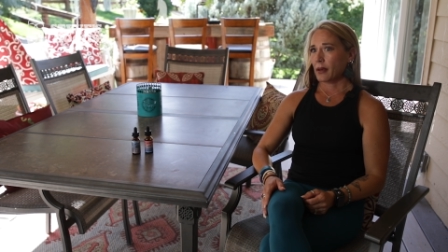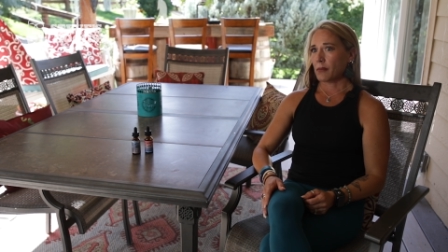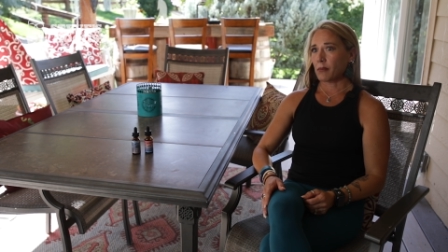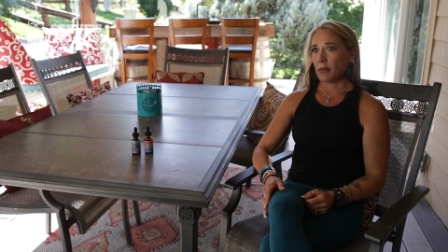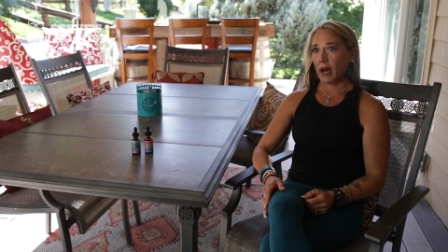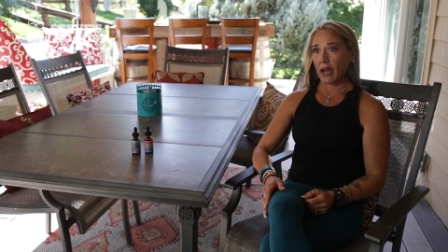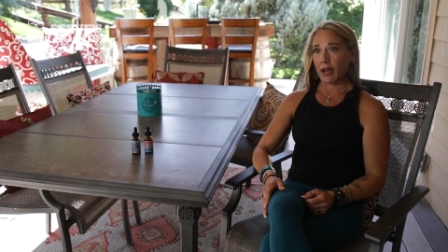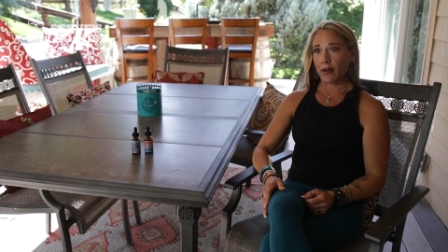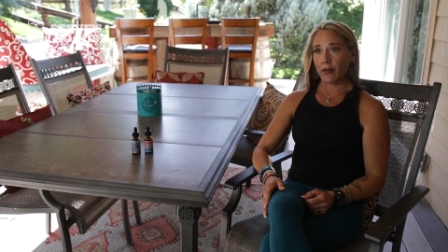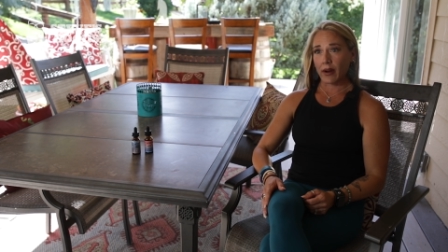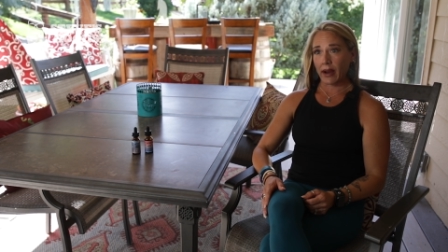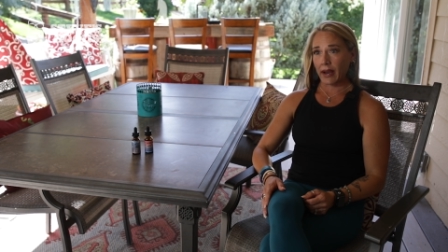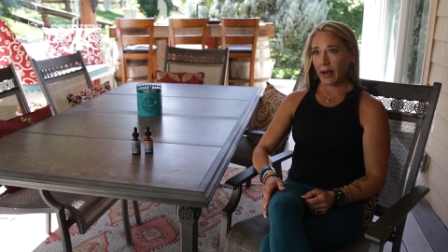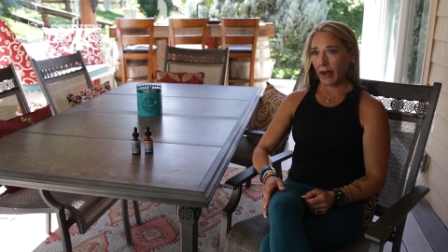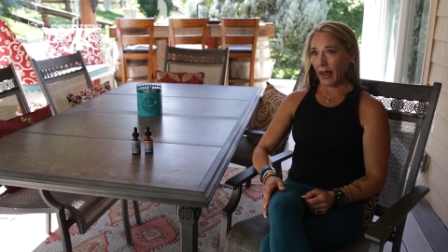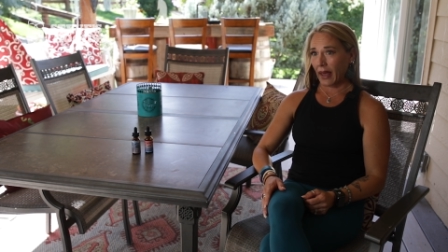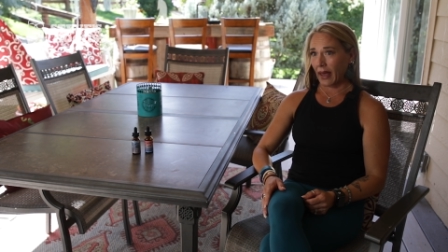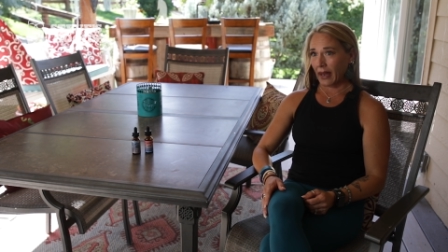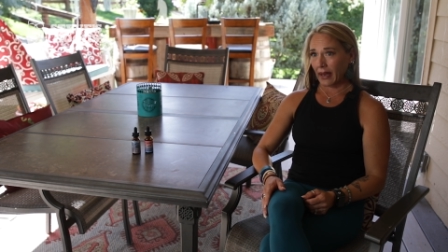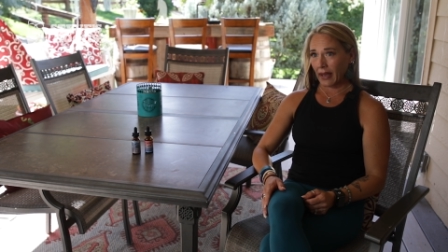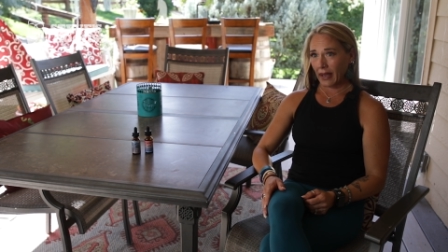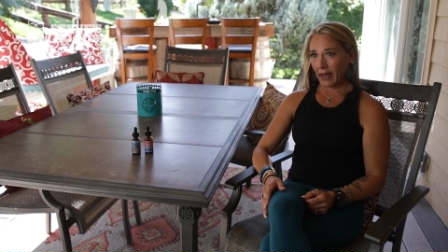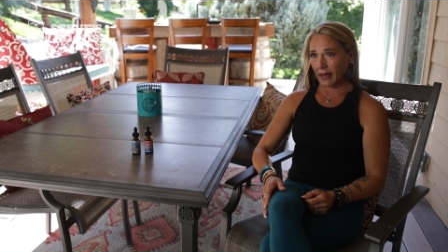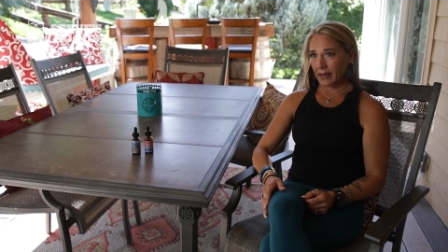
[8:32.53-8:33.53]
migraine
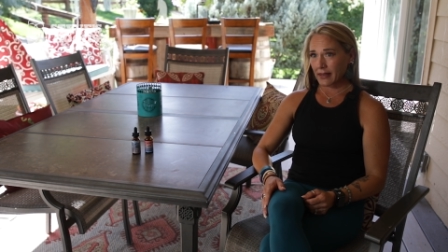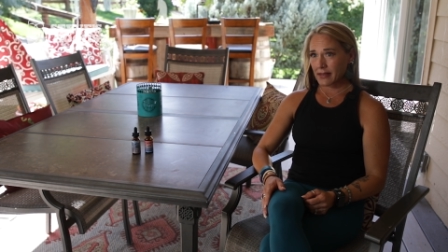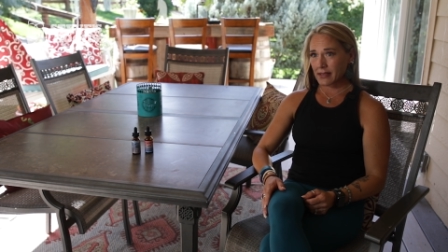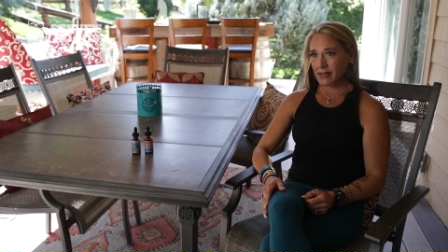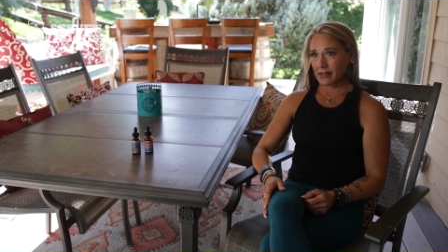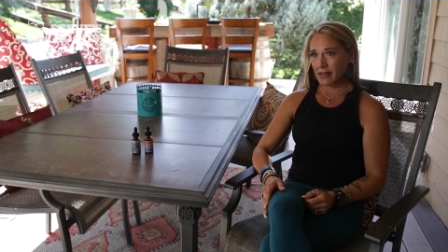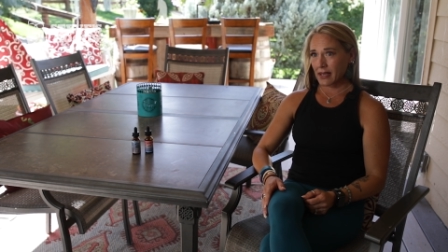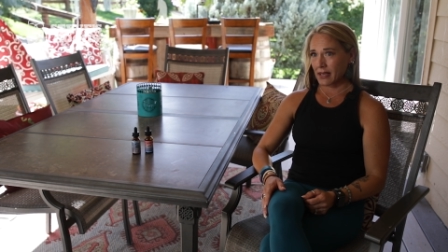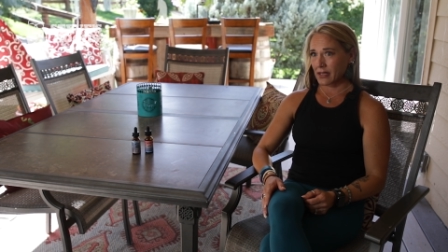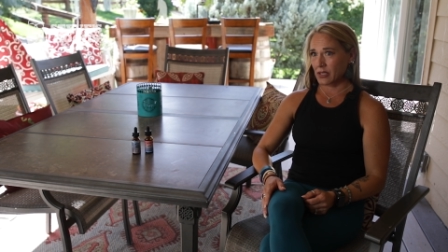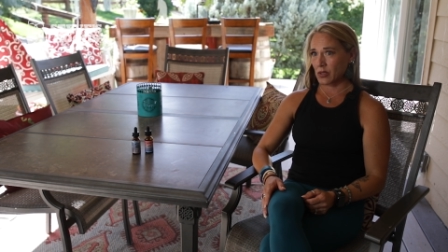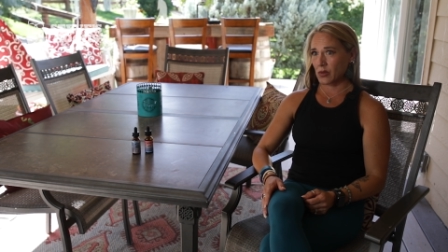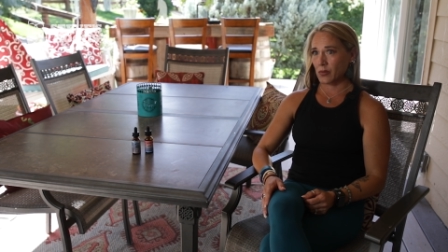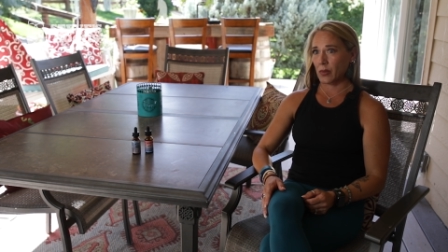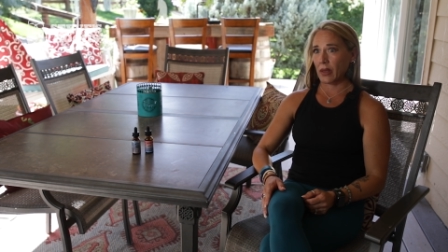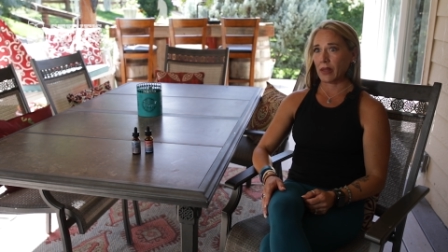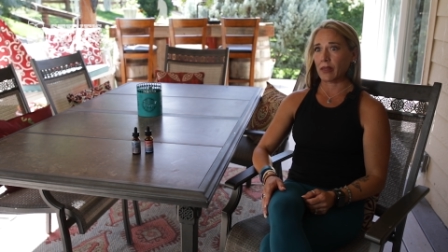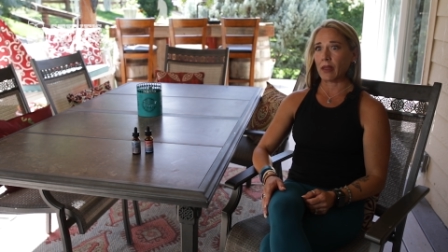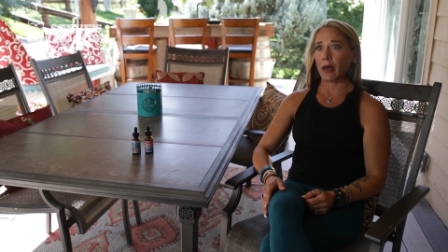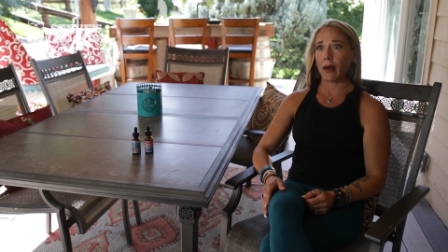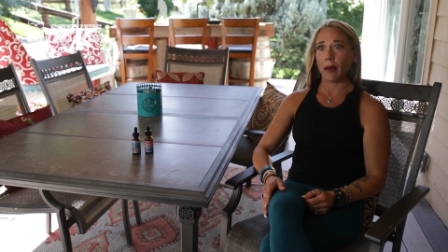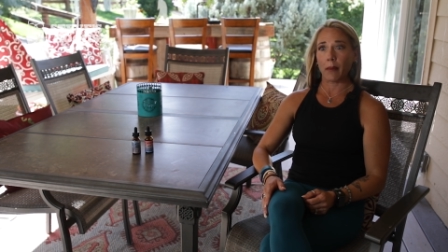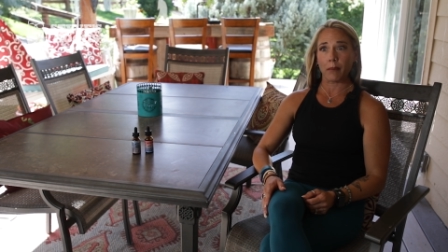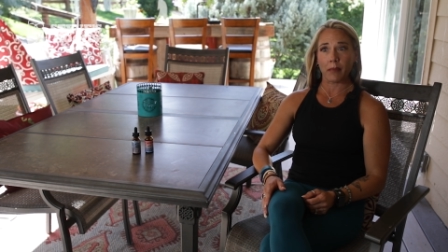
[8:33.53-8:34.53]
headaches has
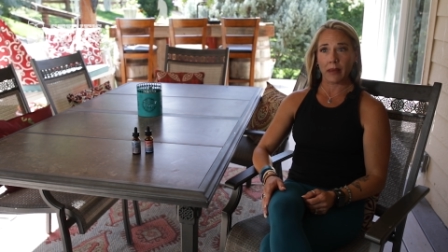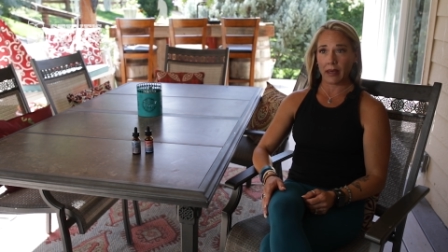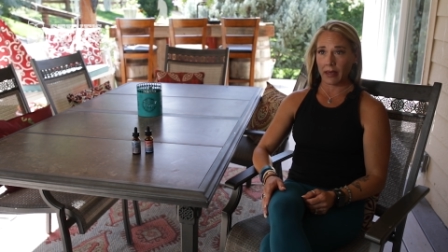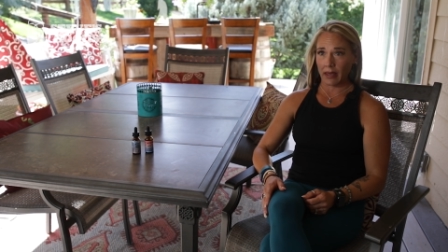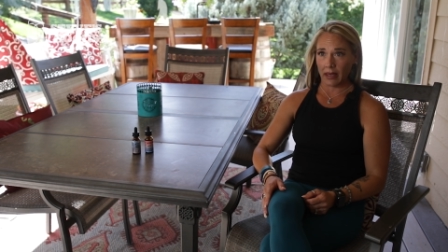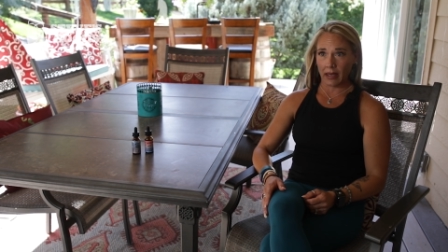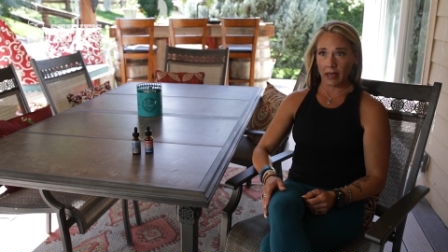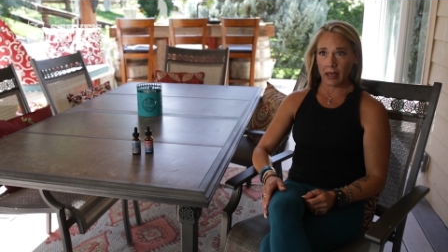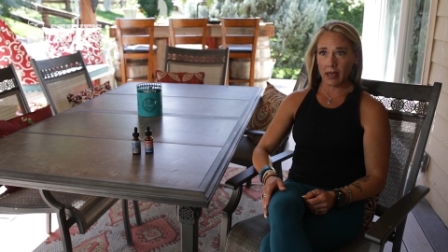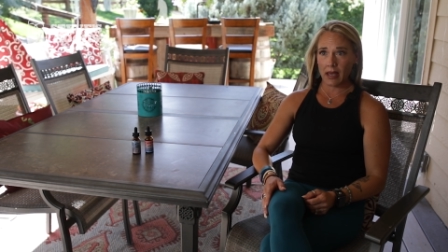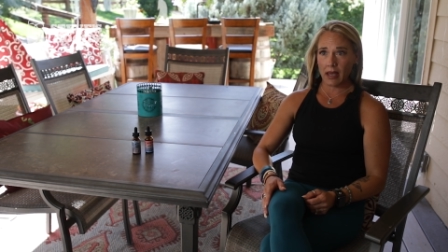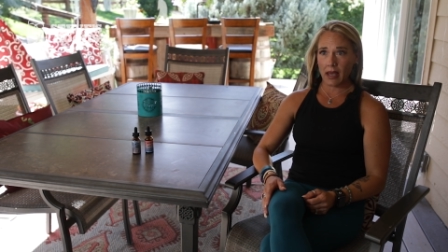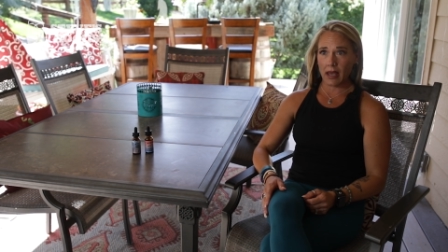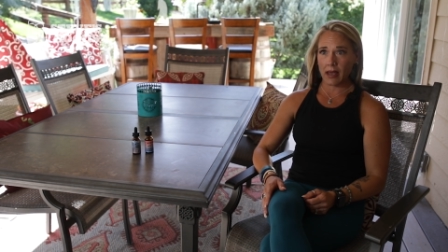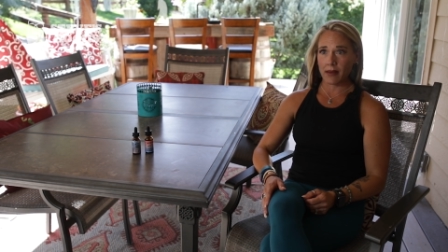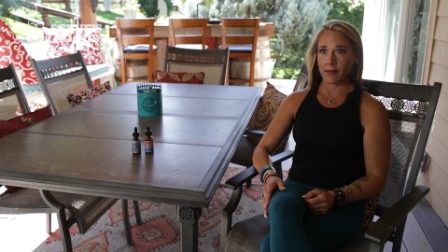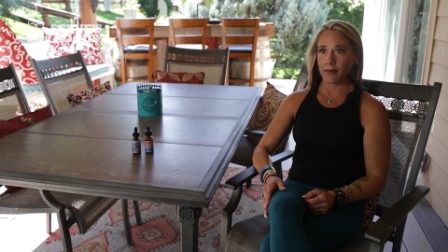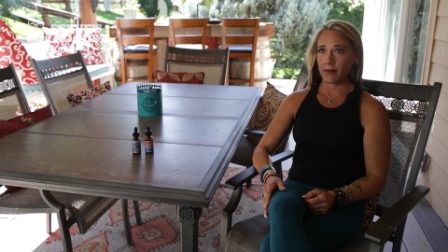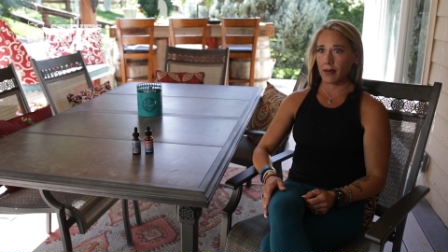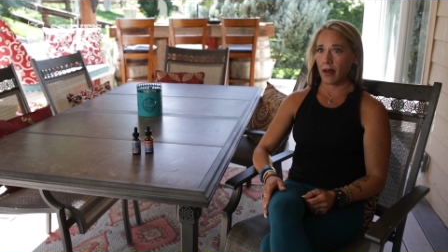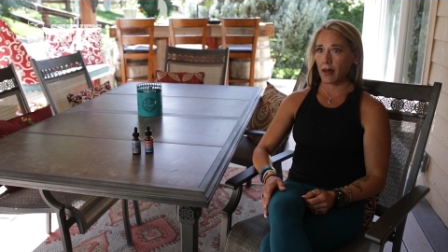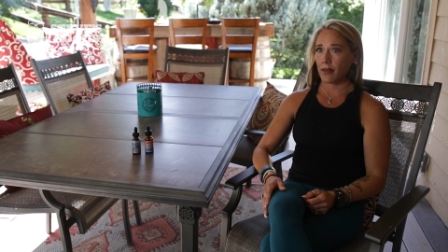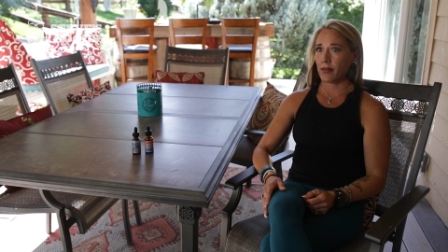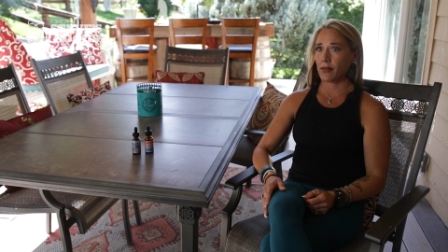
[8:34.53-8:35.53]
been a biggie.
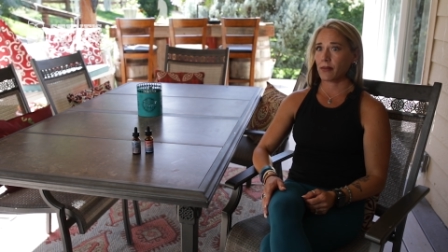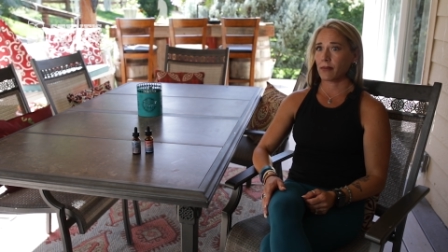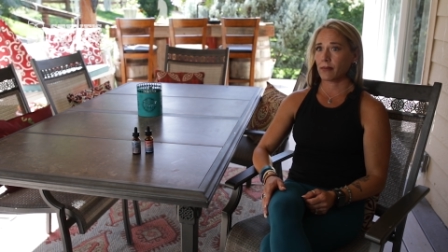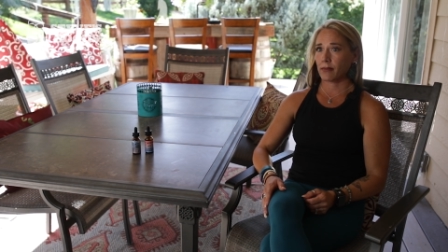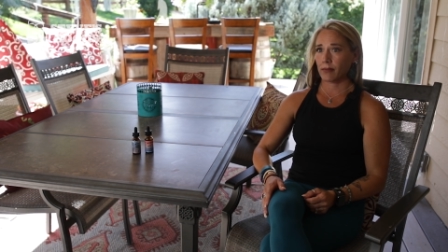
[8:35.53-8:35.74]
I've got